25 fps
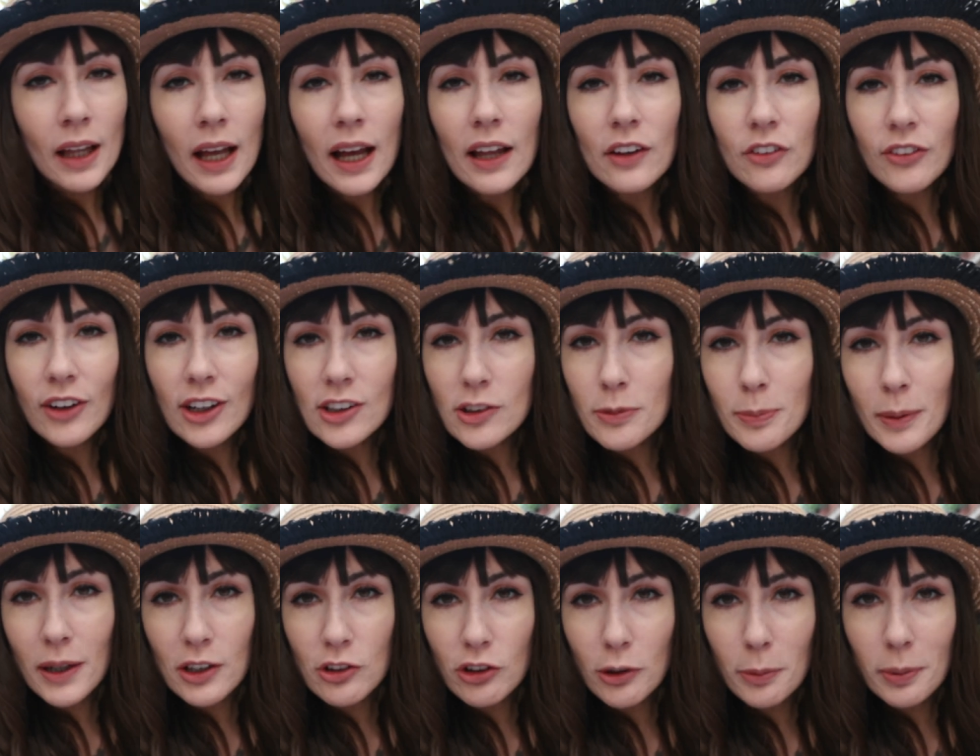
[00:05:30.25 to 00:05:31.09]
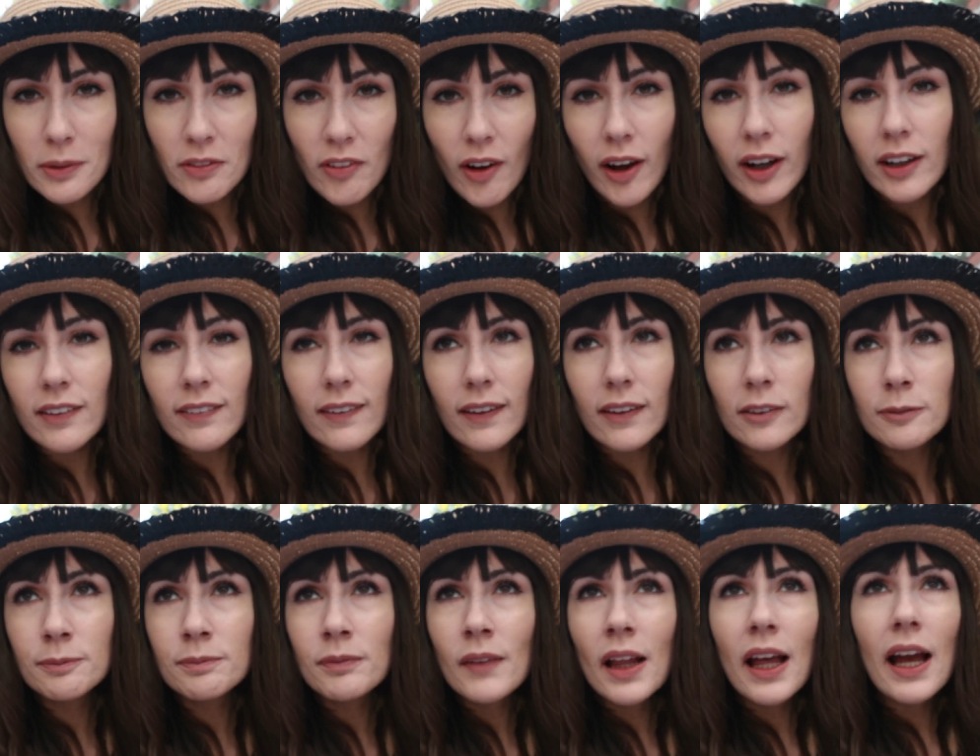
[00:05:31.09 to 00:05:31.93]
as rated by
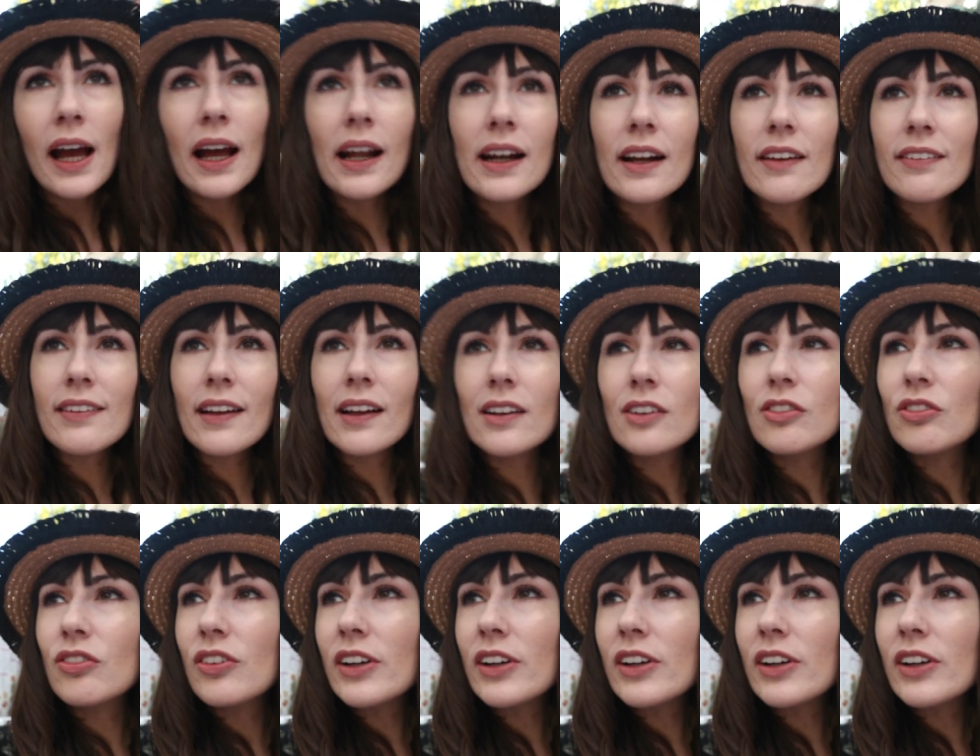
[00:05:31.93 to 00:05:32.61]
TripAdvisor and it's on a